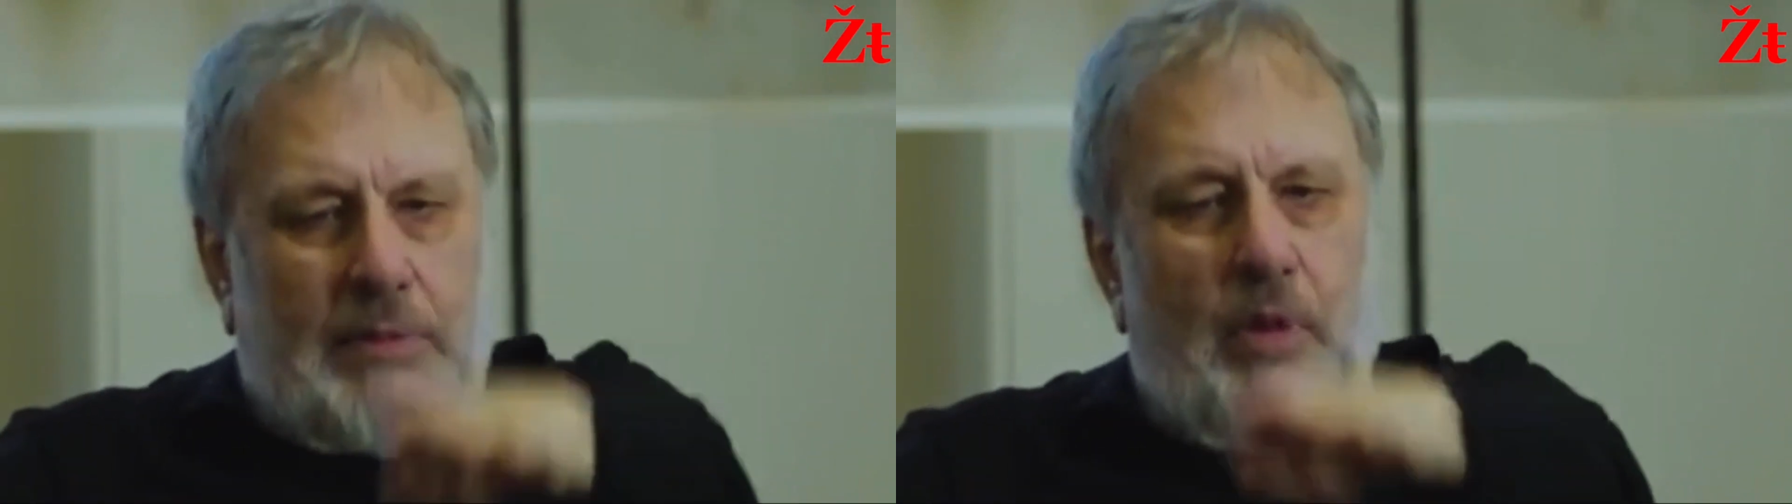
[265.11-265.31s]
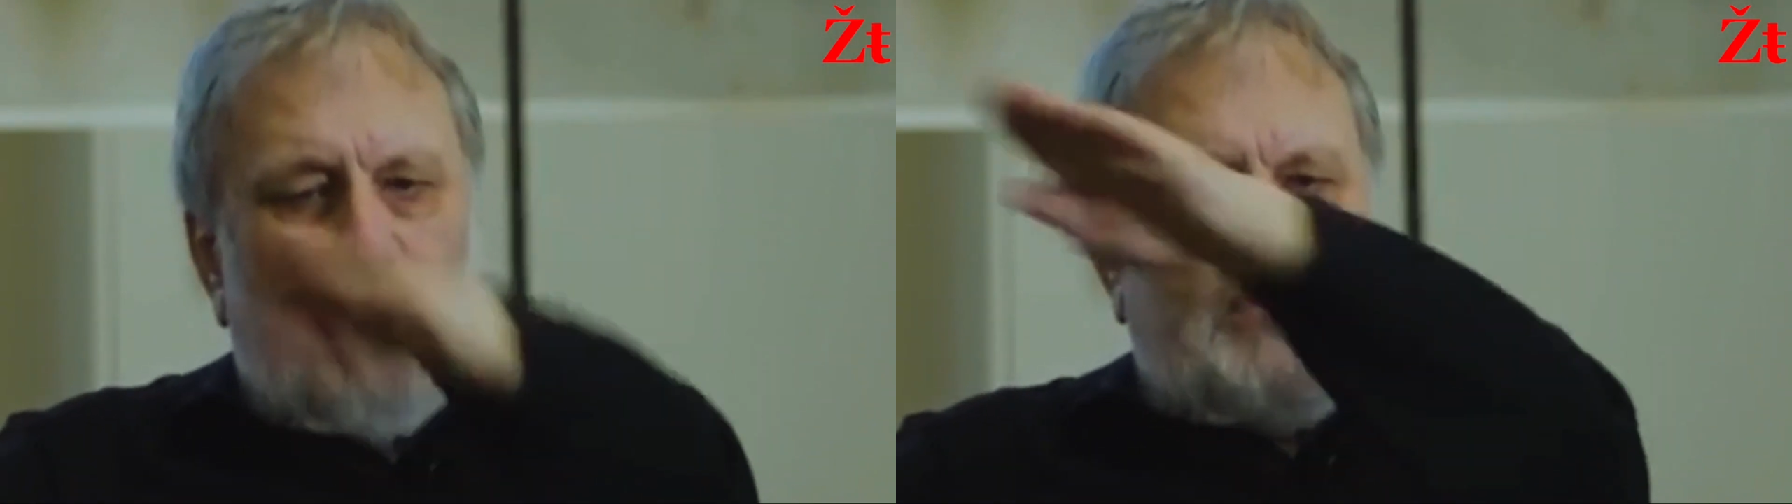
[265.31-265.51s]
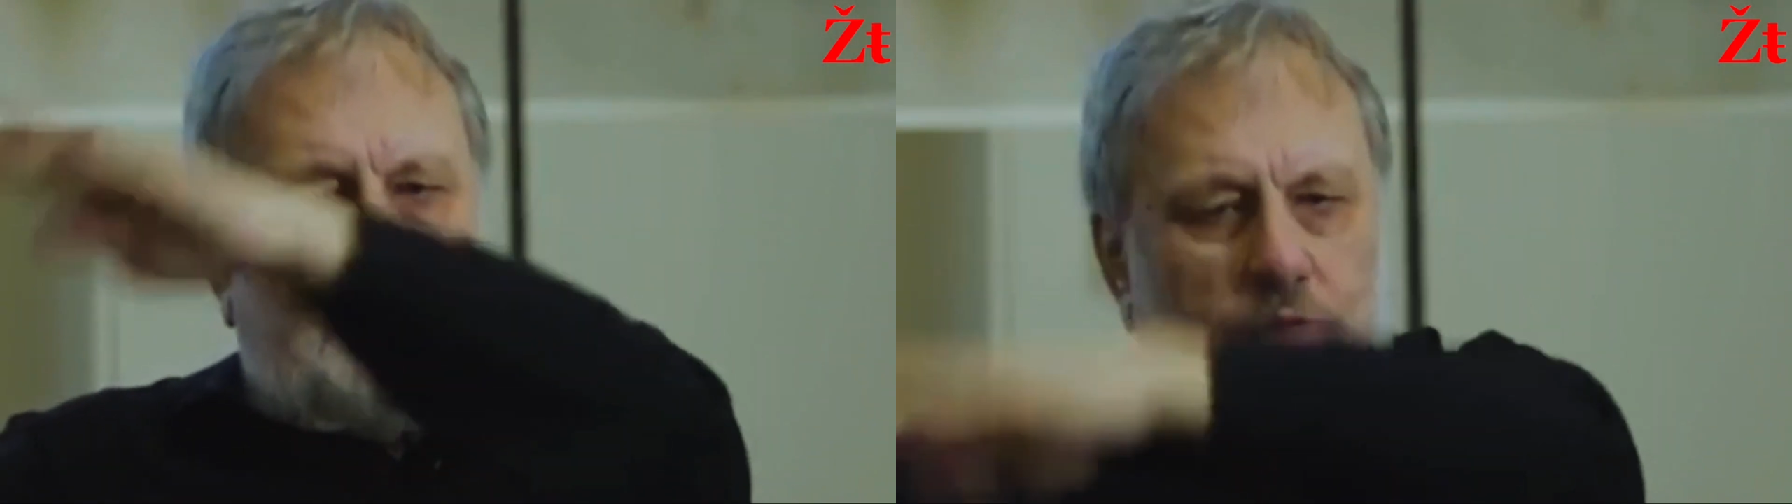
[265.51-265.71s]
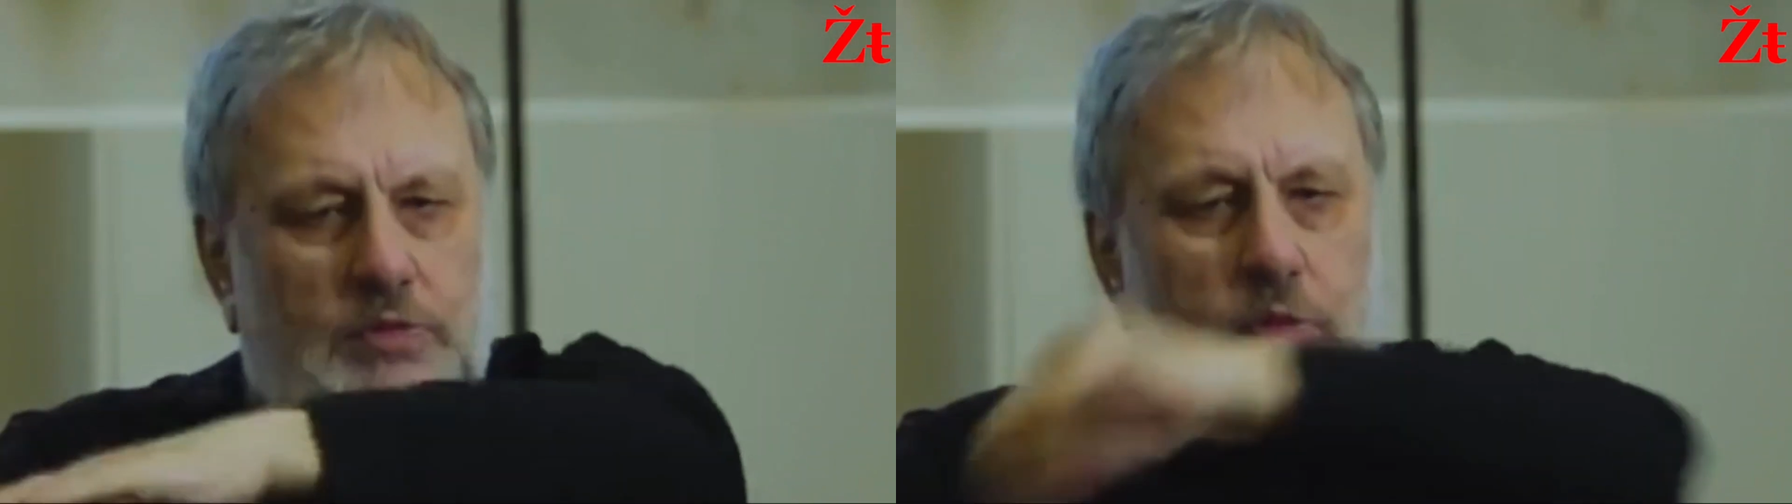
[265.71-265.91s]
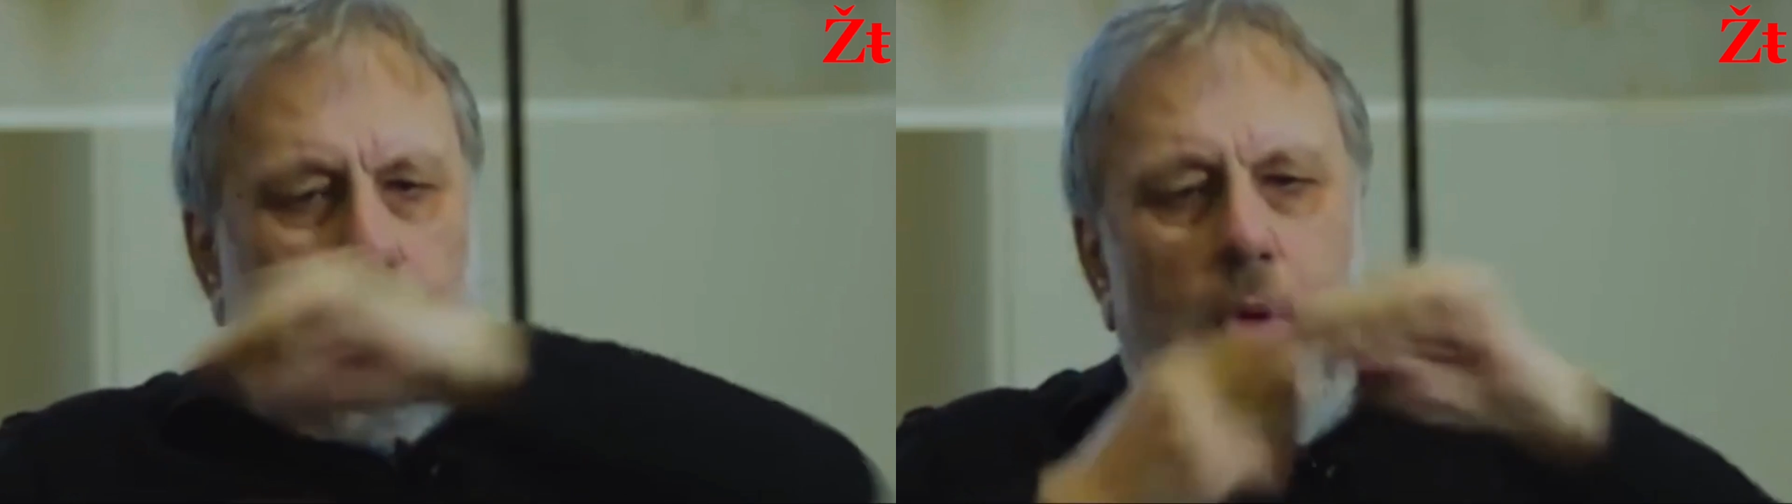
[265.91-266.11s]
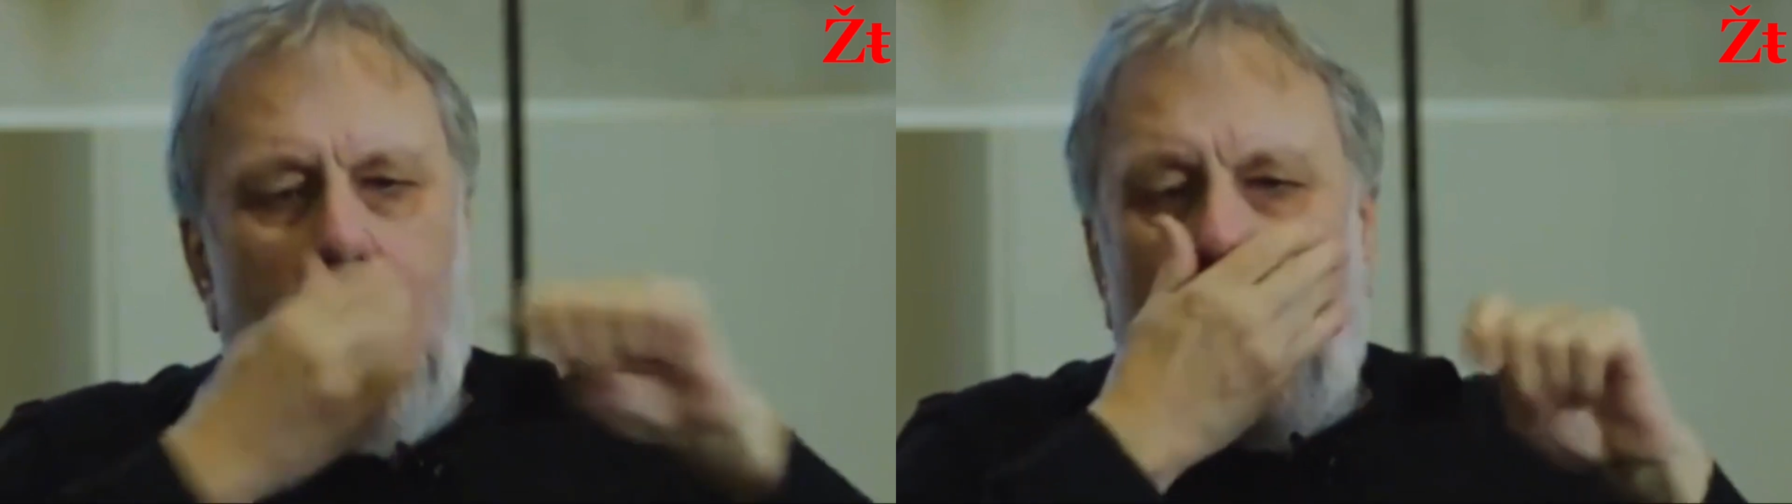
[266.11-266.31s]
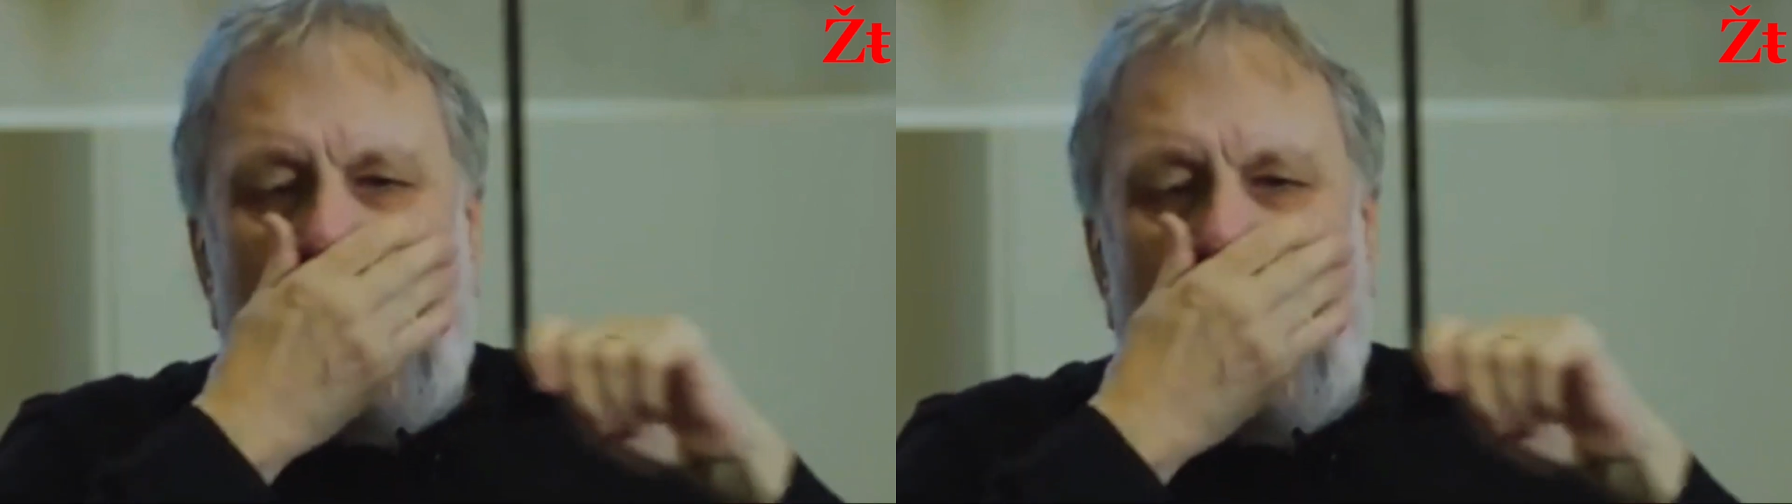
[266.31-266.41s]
what to do.